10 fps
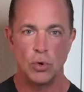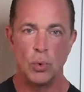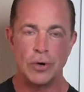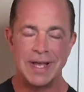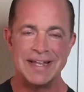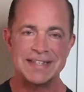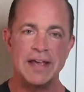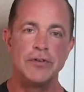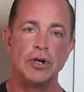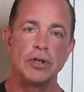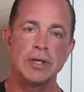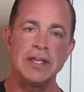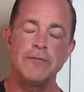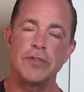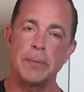Well, guys, if you're
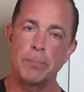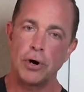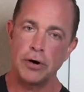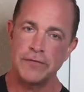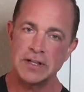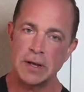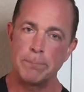looking for the perfect